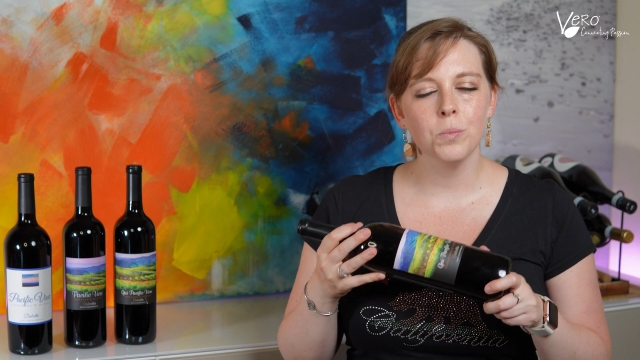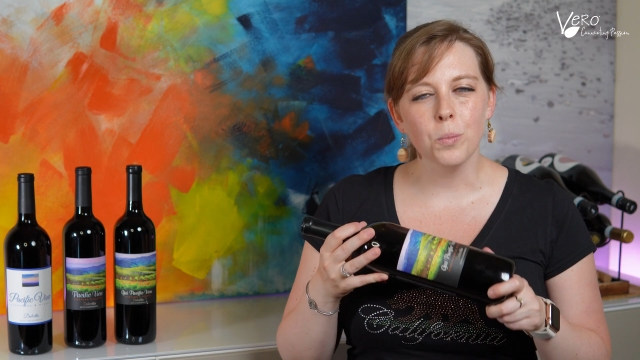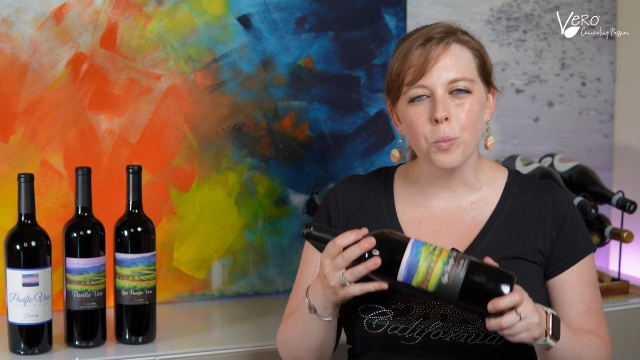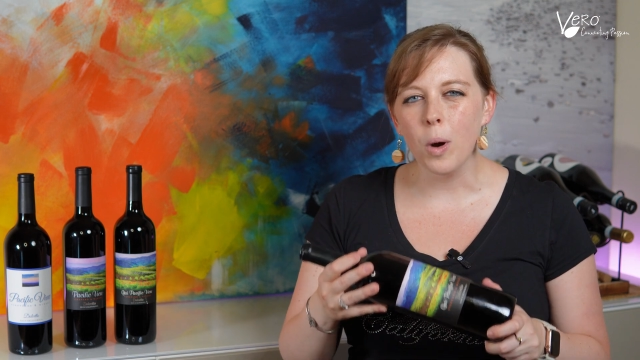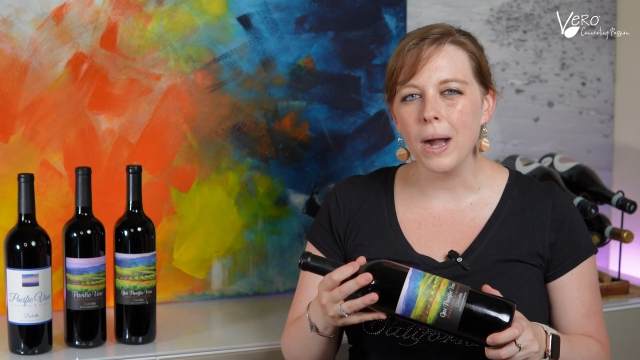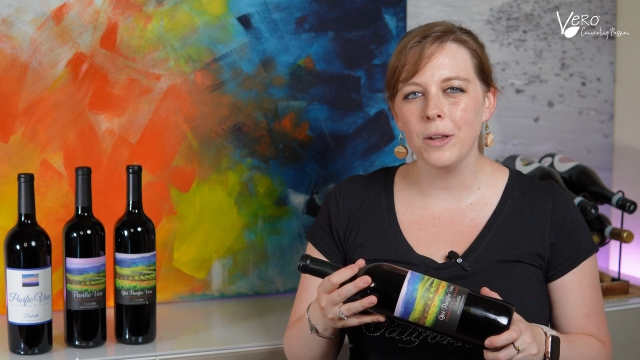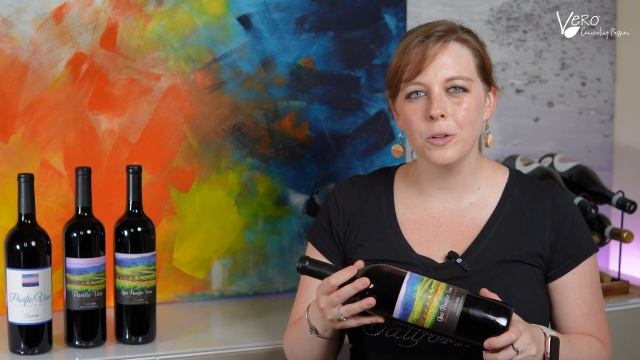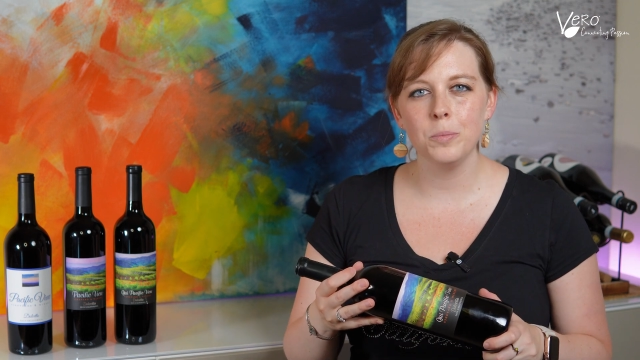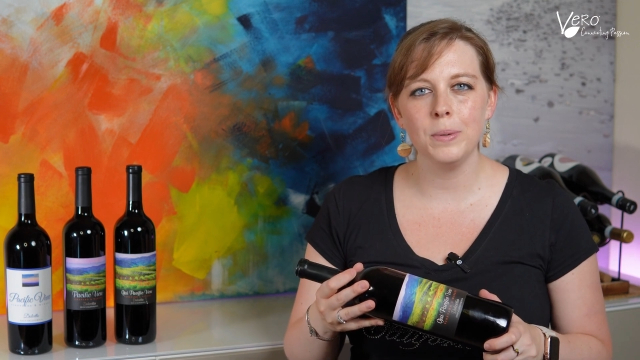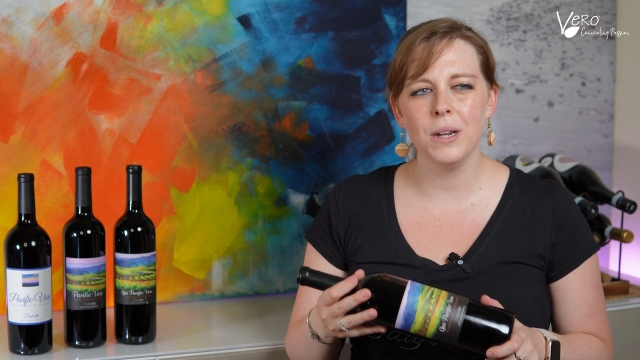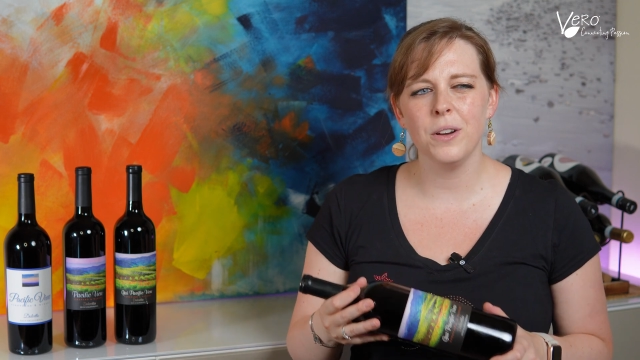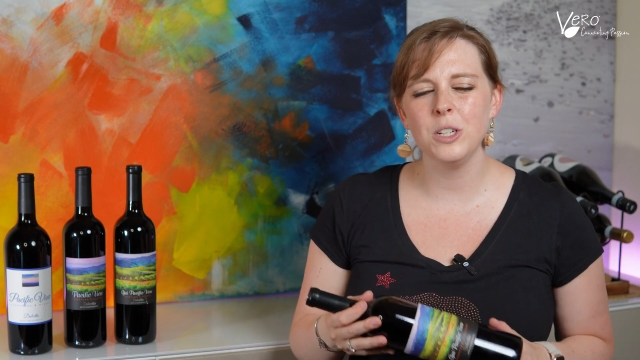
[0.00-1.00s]
wild
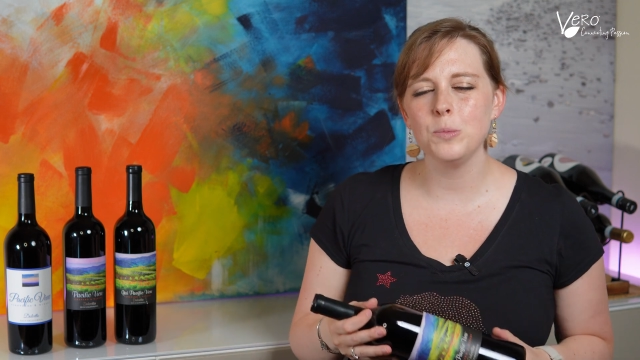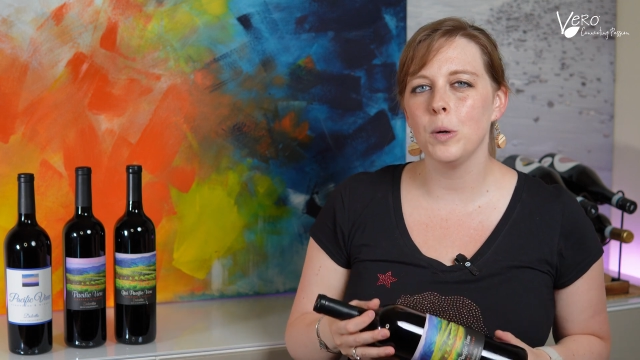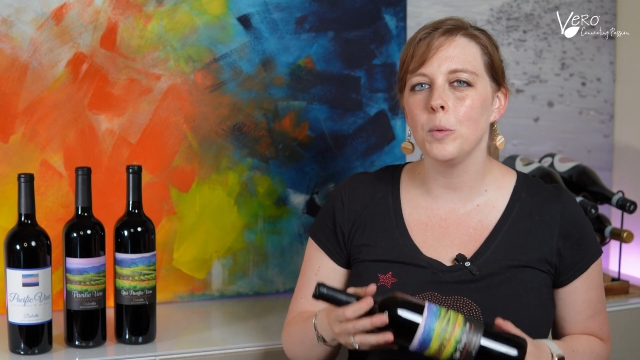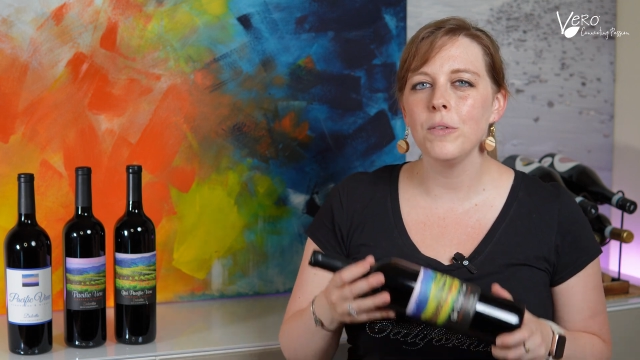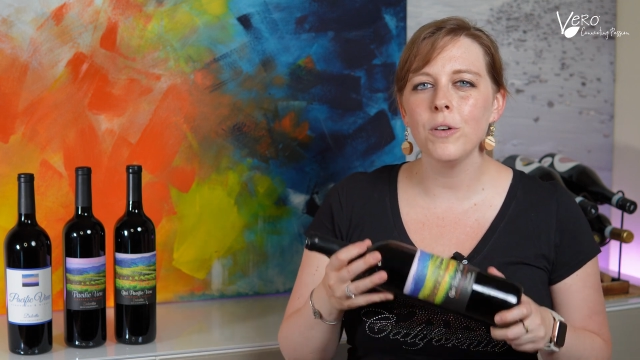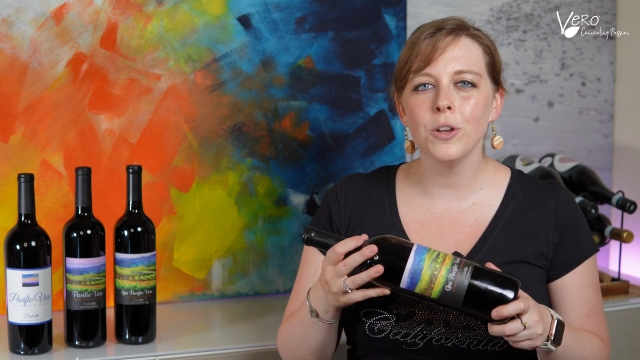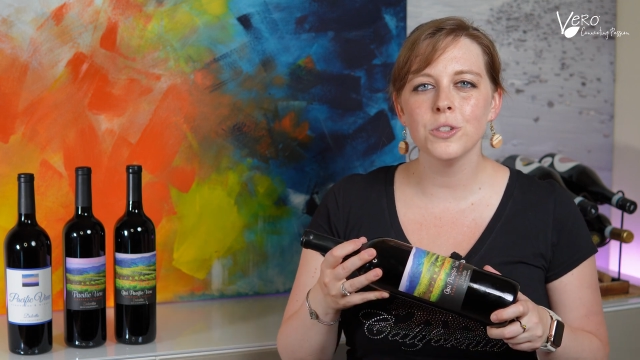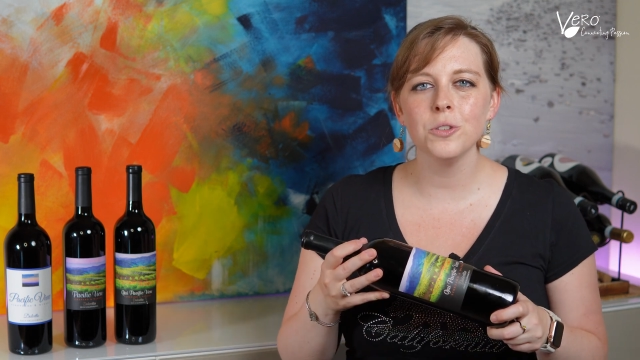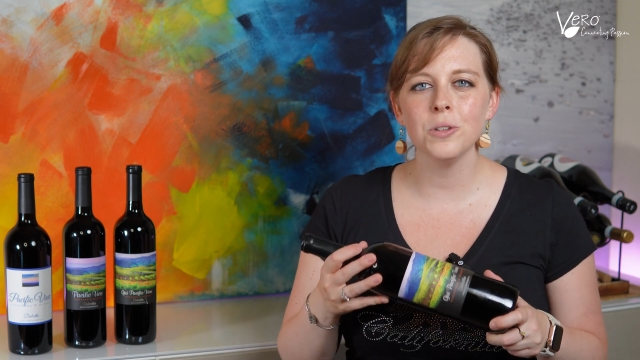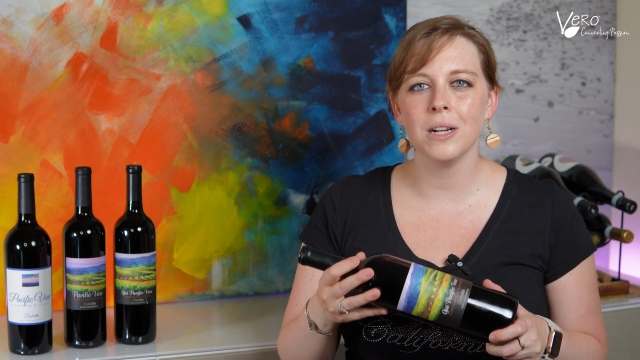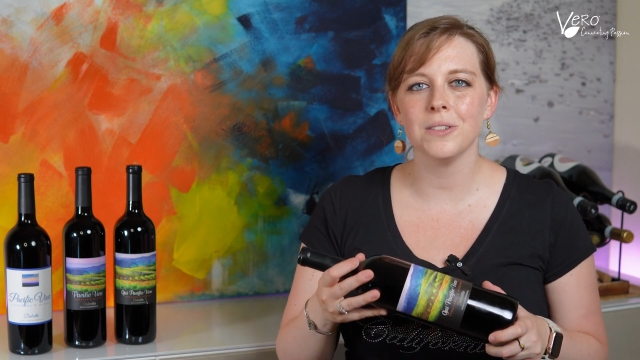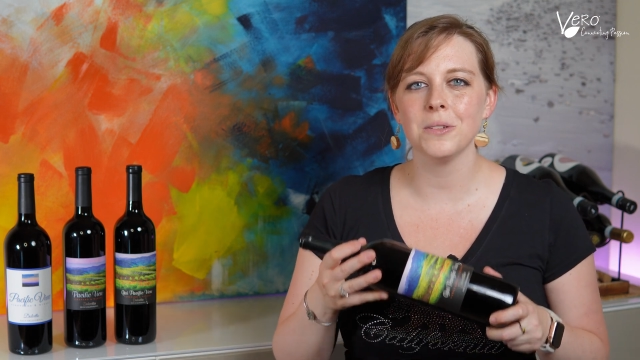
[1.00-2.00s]
berries, but we've
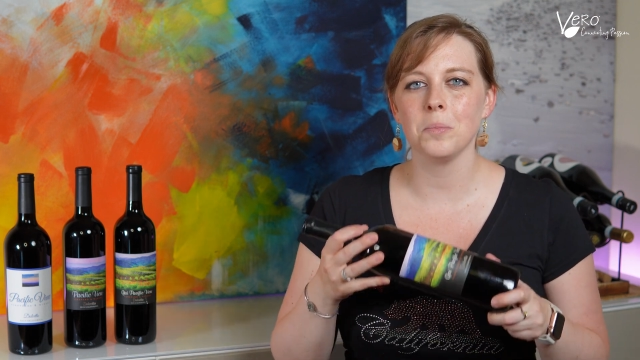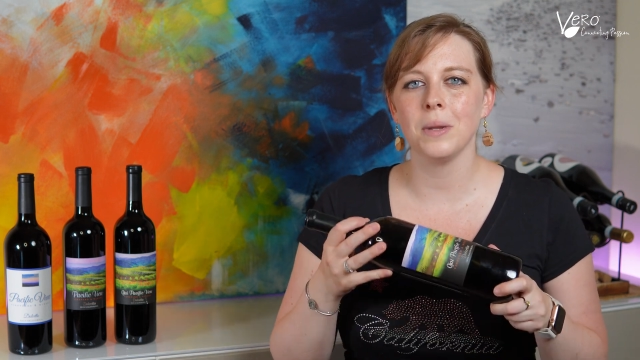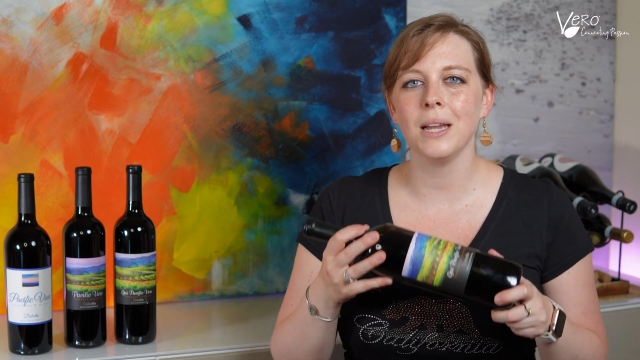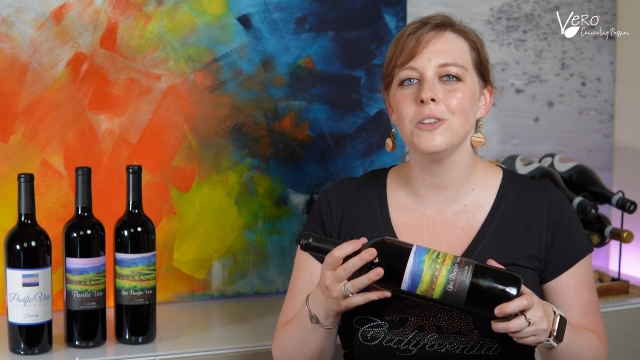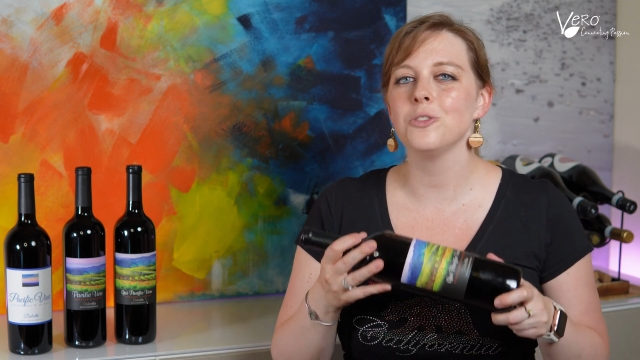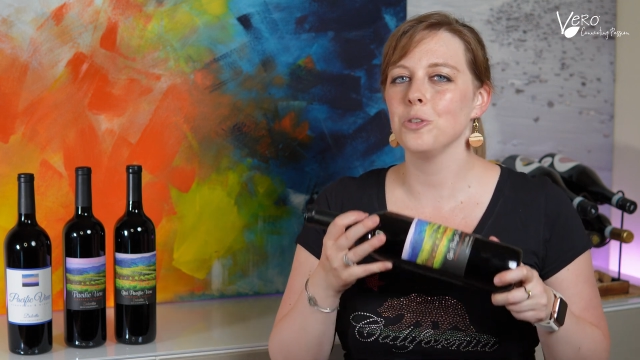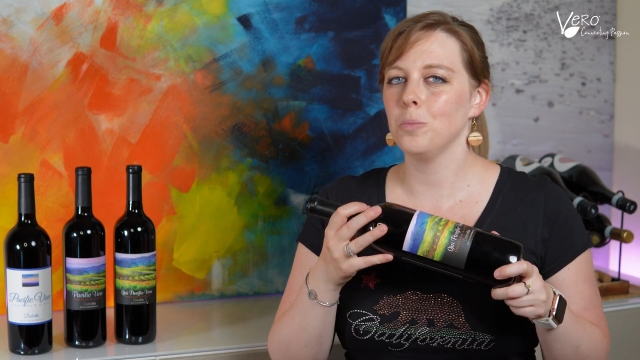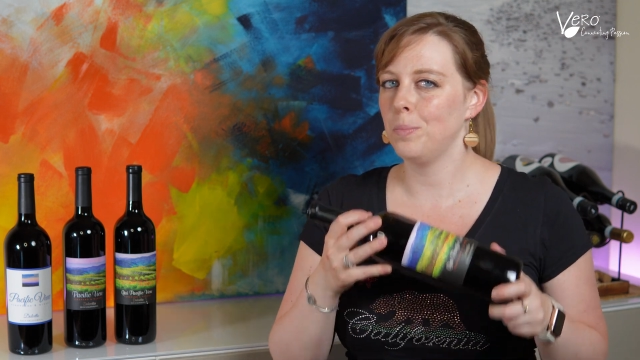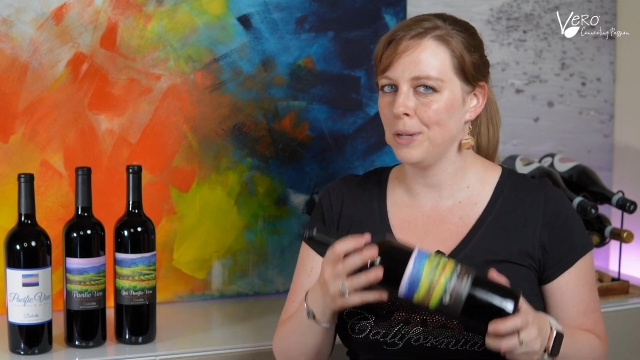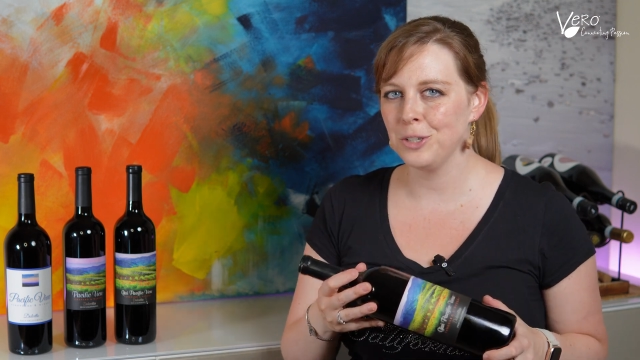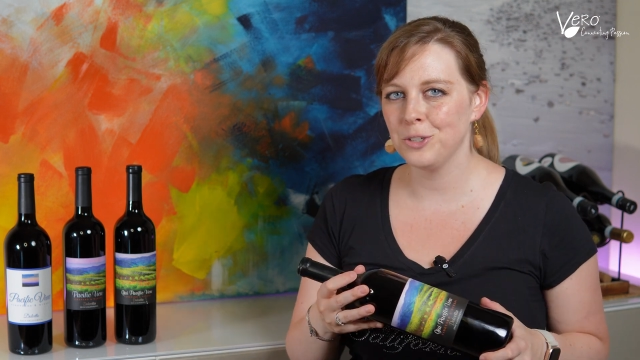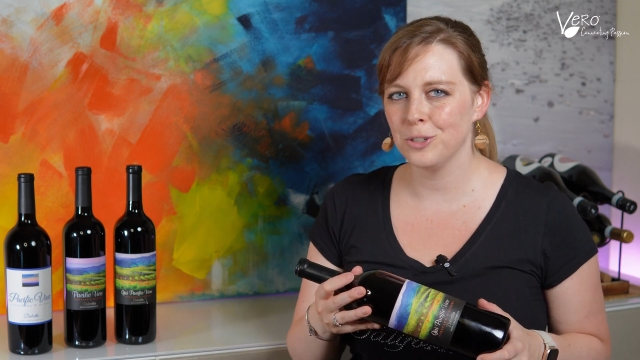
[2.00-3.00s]
also got some nice
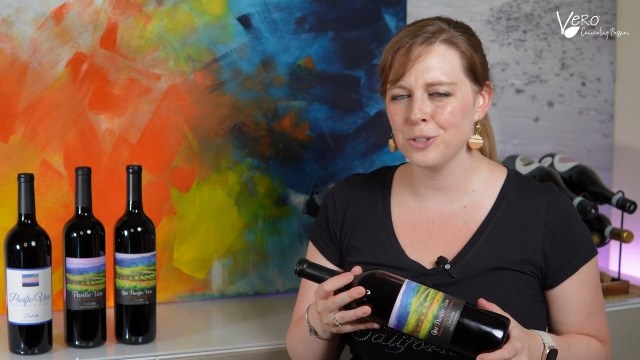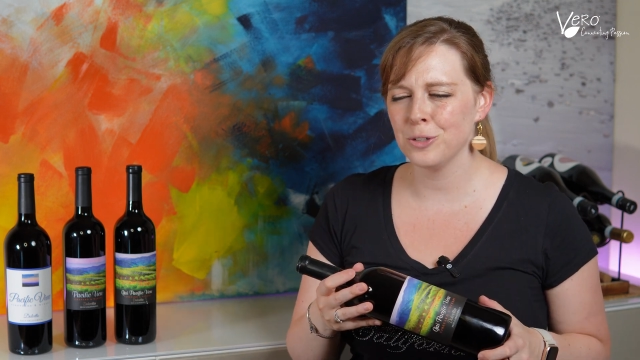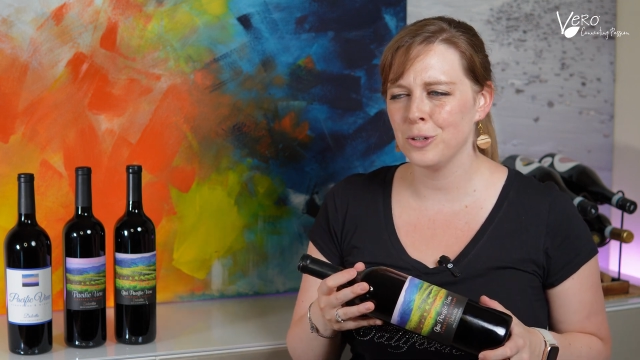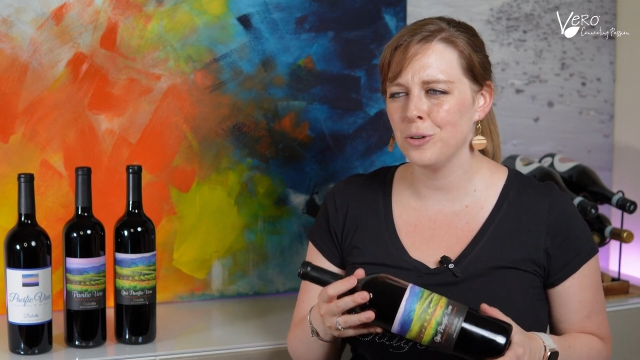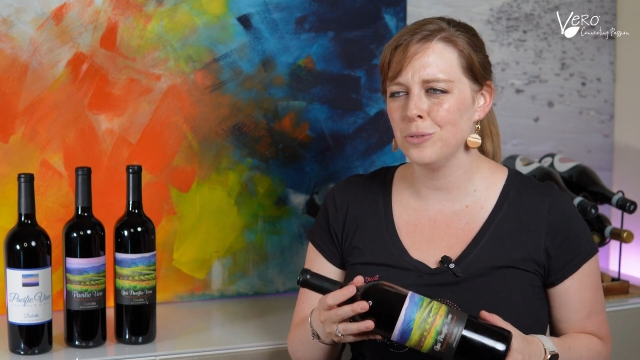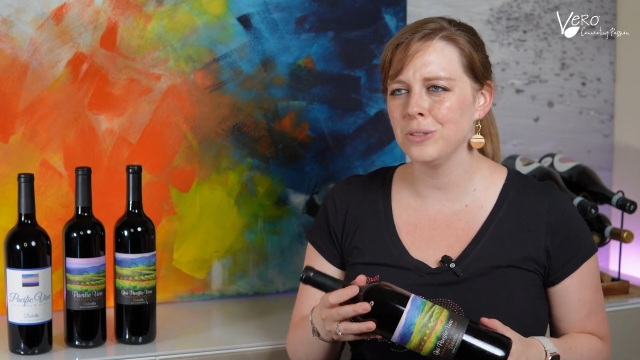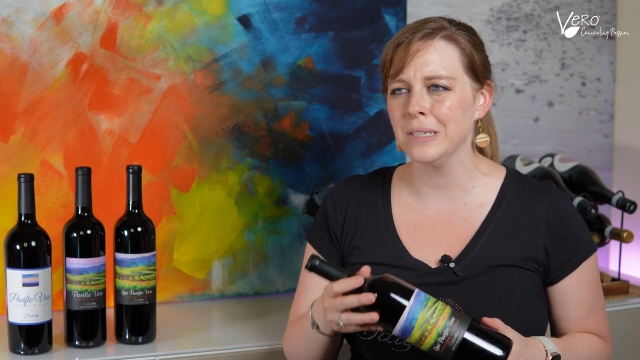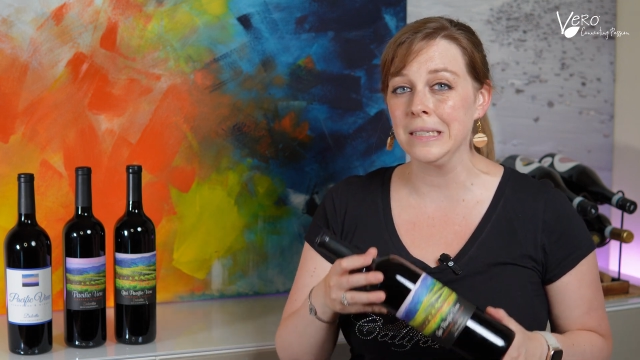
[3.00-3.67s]
herbaceous notes,